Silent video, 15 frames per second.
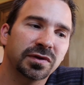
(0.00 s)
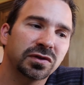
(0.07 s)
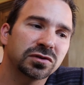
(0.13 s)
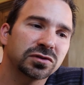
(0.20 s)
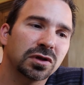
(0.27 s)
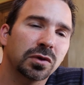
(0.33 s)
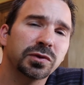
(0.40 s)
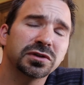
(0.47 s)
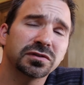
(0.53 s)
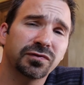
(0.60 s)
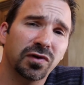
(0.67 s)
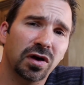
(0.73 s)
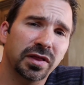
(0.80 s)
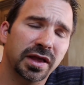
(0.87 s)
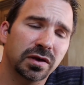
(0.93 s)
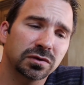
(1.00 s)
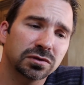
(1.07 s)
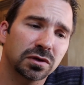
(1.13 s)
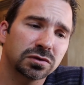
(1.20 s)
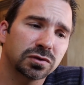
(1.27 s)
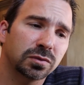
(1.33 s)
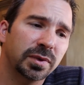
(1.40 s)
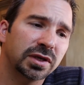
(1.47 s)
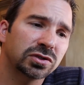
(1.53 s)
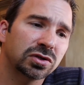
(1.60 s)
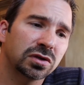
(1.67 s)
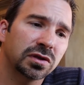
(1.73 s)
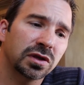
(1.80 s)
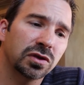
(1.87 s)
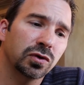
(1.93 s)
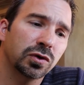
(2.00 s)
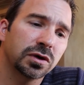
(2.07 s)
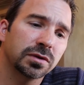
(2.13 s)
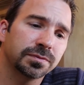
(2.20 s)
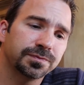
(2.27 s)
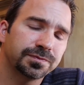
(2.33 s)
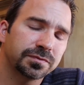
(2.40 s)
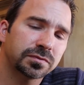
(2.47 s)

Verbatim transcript: and there's always fallout. So I just want to make sure that you're